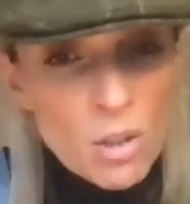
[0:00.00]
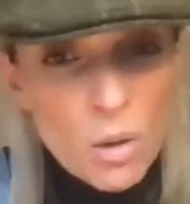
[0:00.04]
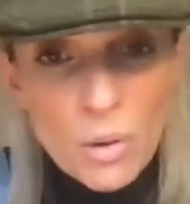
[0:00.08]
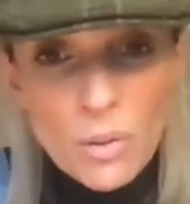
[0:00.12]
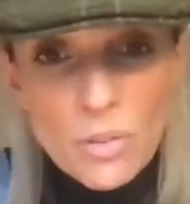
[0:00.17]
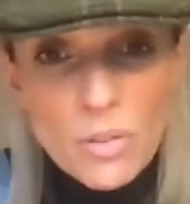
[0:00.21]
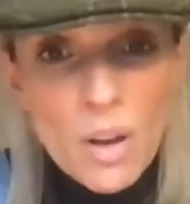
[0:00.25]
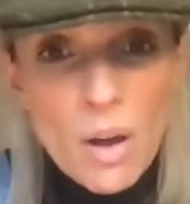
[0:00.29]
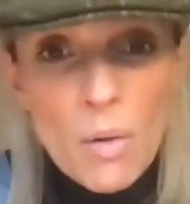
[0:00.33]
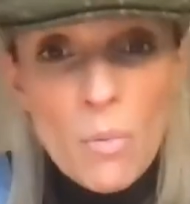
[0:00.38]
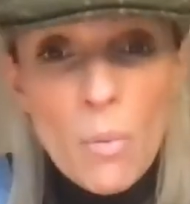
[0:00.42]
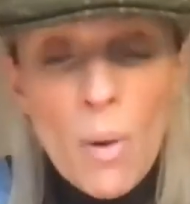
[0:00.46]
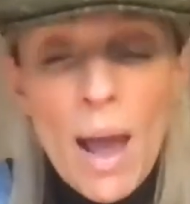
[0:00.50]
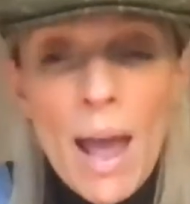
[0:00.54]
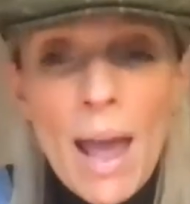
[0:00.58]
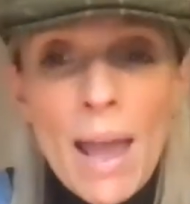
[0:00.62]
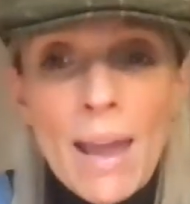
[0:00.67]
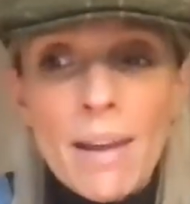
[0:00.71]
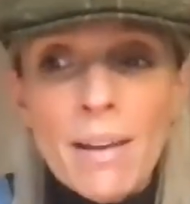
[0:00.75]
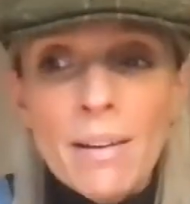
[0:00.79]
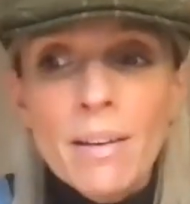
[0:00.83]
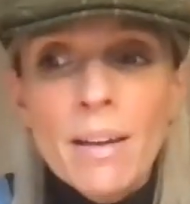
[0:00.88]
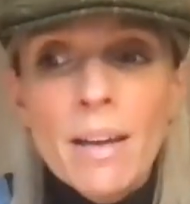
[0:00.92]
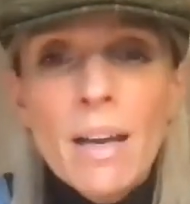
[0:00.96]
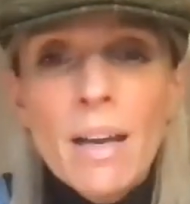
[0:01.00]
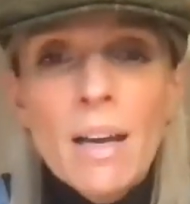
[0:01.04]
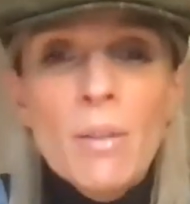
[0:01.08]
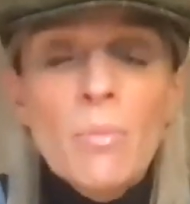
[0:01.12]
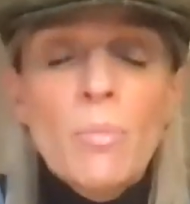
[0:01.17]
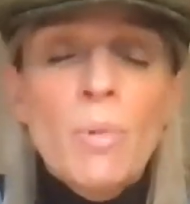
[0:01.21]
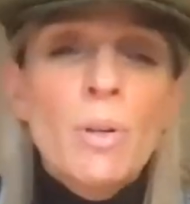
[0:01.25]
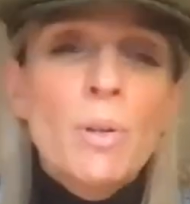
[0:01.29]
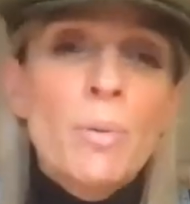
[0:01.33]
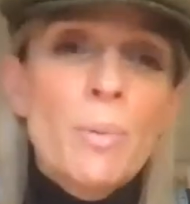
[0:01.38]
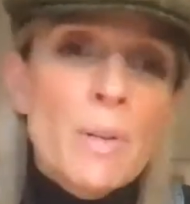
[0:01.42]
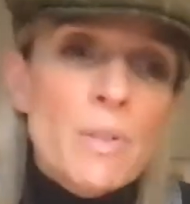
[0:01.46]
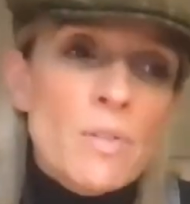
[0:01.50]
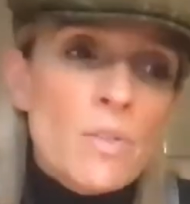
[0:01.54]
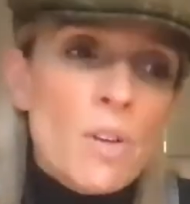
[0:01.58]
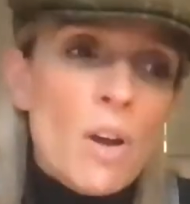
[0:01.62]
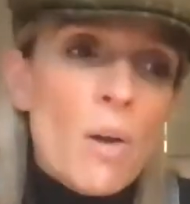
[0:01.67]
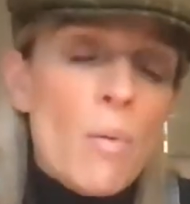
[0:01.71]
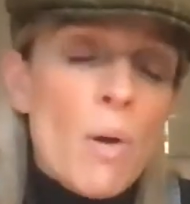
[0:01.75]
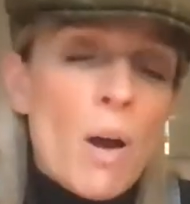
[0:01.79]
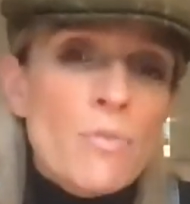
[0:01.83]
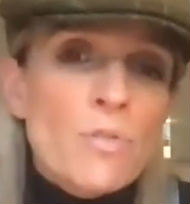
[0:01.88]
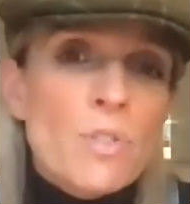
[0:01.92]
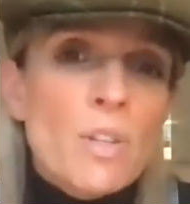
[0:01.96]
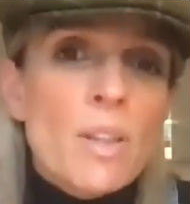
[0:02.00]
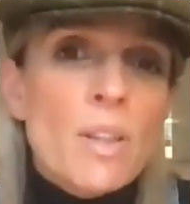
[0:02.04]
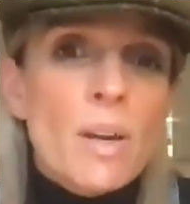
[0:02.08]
lost her way and would always go after